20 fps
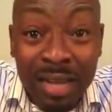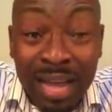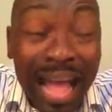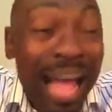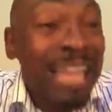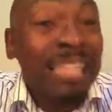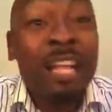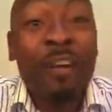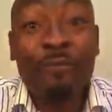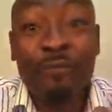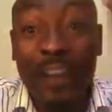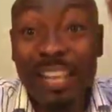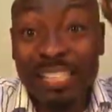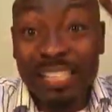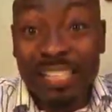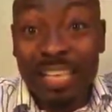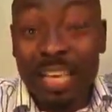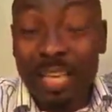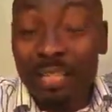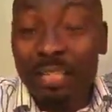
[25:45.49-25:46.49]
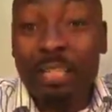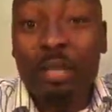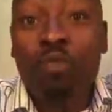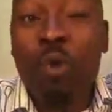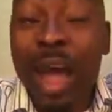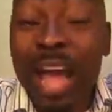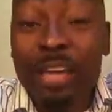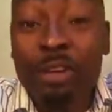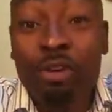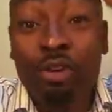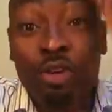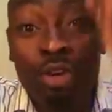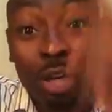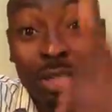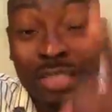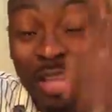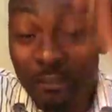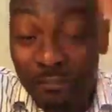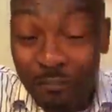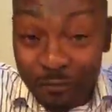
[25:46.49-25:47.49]
And the first thing, the way you
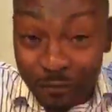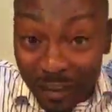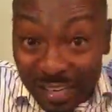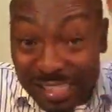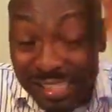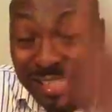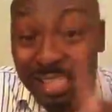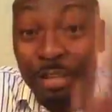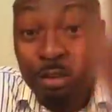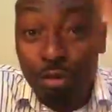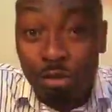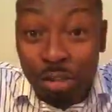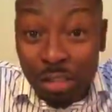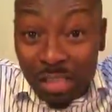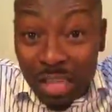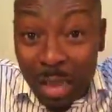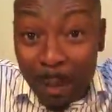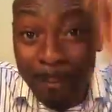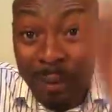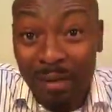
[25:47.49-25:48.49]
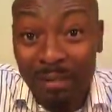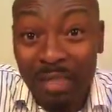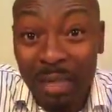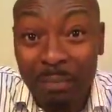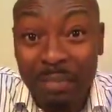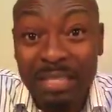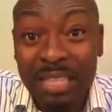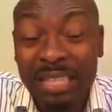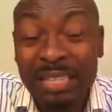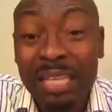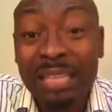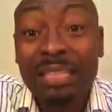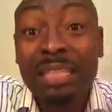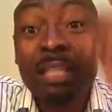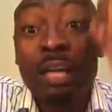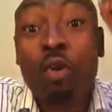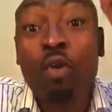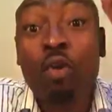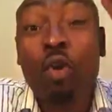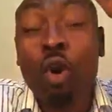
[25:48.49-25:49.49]
know them, first thing you see about them is that
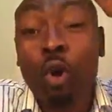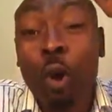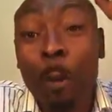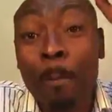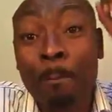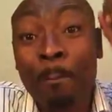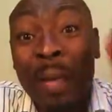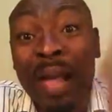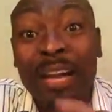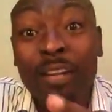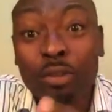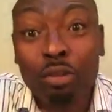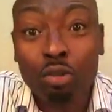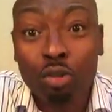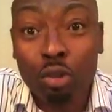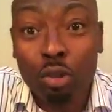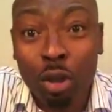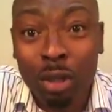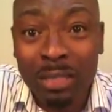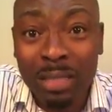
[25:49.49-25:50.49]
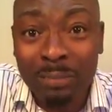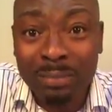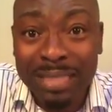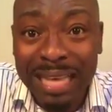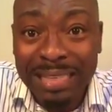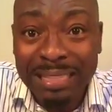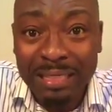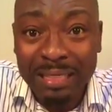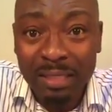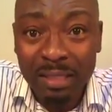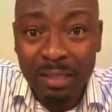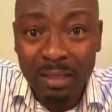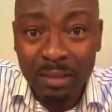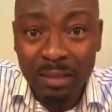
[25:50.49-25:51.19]
they'll compel you to call them daddy.